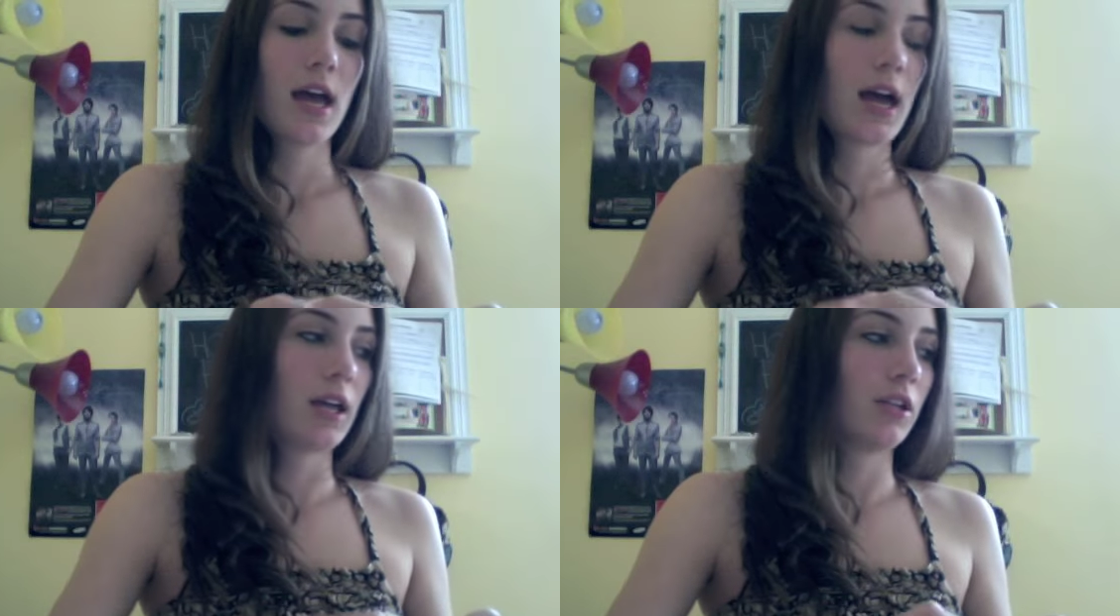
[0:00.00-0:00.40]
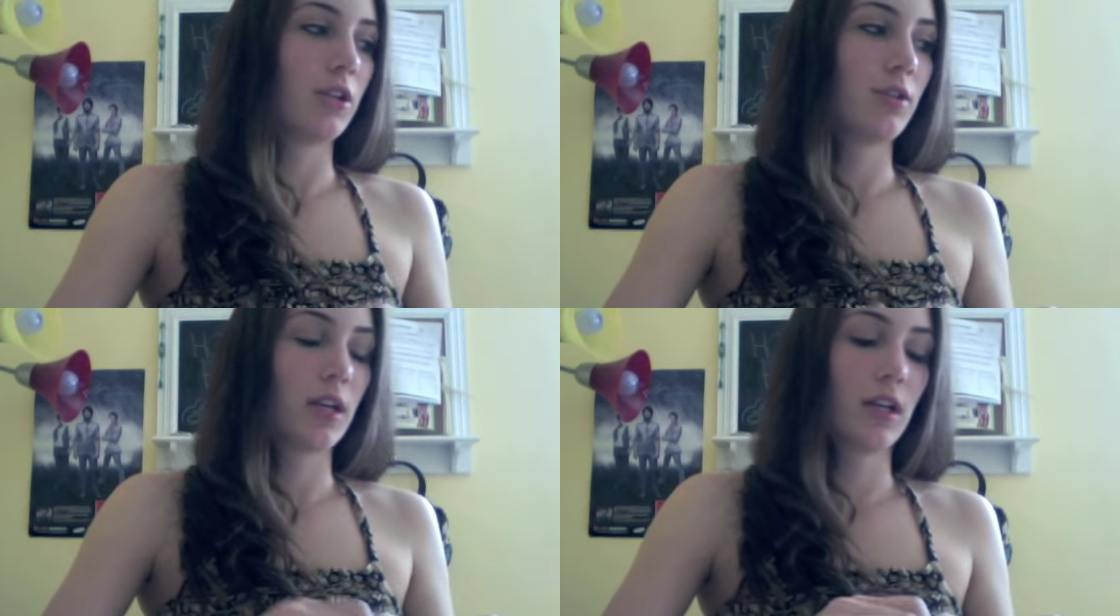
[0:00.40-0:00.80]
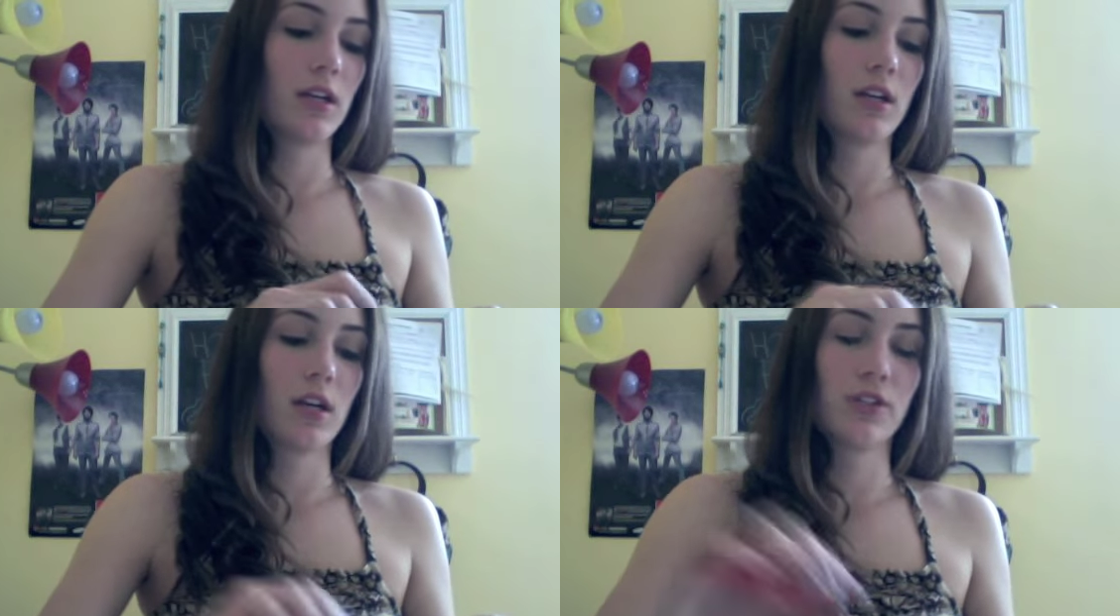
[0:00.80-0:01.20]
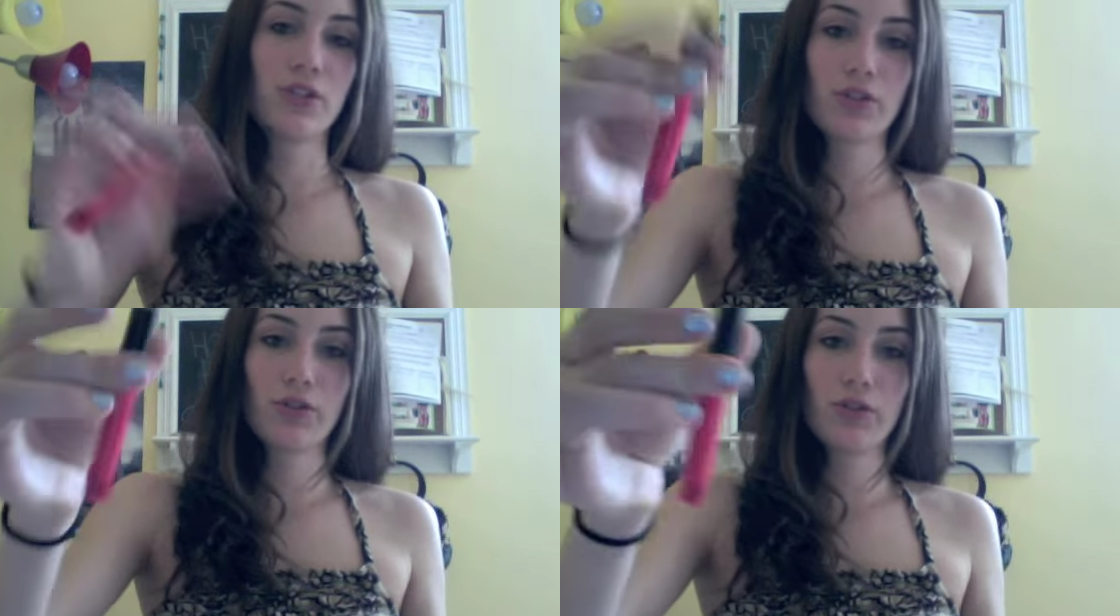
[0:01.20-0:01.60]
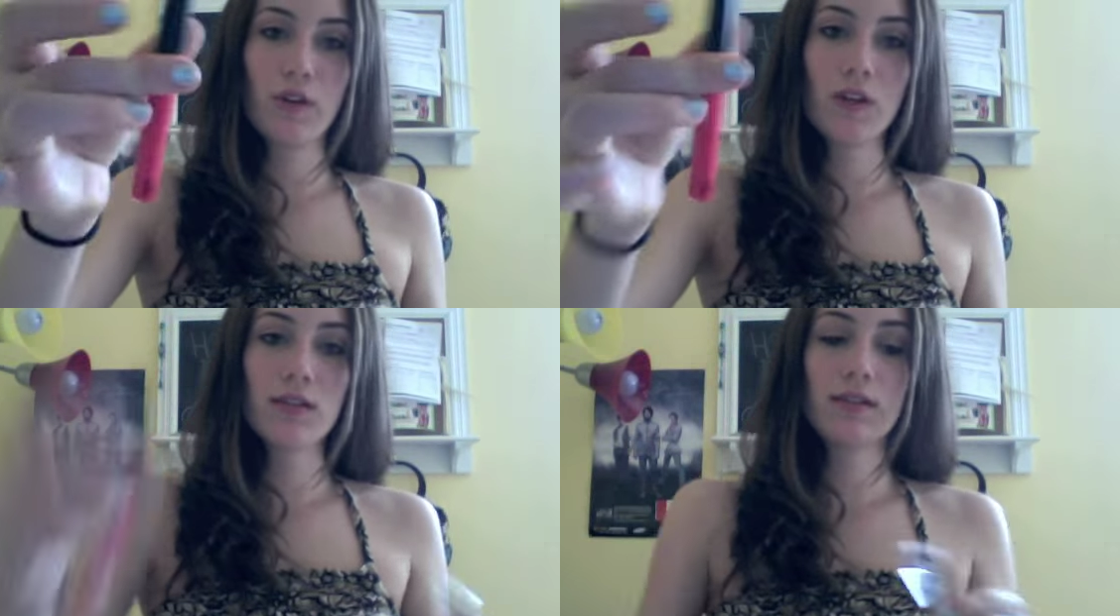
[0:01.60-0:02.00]
and you could unscrew
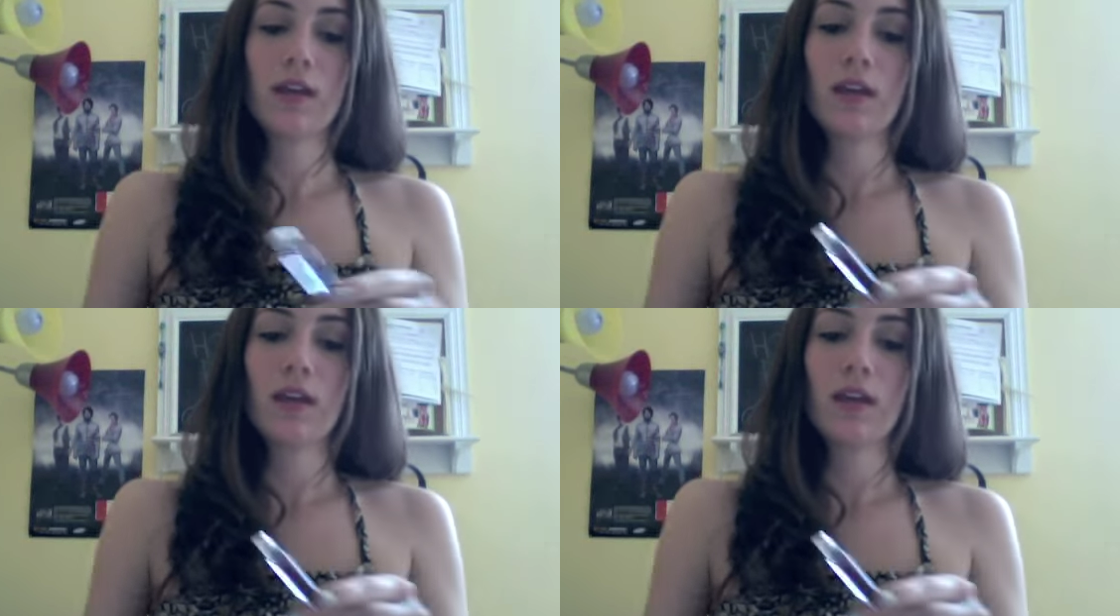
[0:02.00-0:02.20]
this,